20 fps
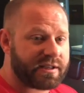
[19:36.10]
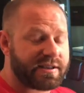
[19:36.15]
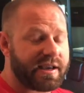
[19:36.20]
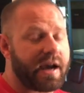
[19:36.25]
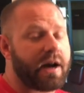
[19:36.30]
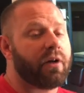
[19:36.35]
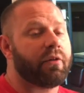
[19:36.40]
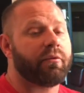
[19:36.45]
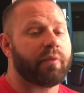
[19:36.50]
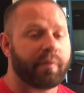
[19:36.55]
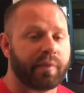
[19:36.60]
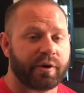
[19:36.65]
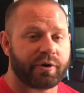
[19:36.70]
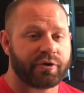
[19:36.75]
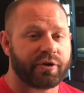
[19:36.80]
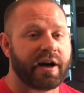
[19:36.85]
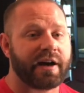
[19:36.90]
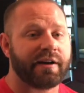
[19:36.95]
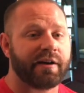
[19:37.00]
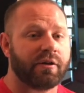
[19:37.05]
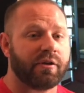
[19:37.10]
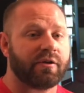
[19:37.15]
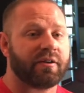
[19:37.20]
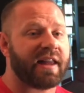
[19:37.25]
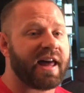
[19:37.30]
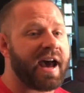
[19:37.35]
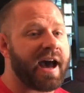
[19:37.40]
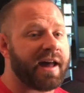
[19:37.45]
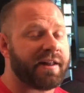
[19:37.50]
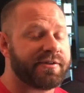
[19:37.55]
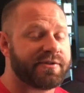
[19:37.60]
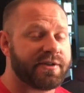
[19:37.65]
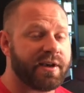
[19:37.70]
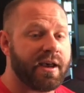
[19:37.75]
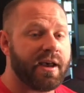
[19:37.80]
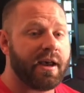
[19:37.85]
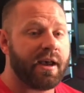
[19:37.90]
us out when we were trying to do lats,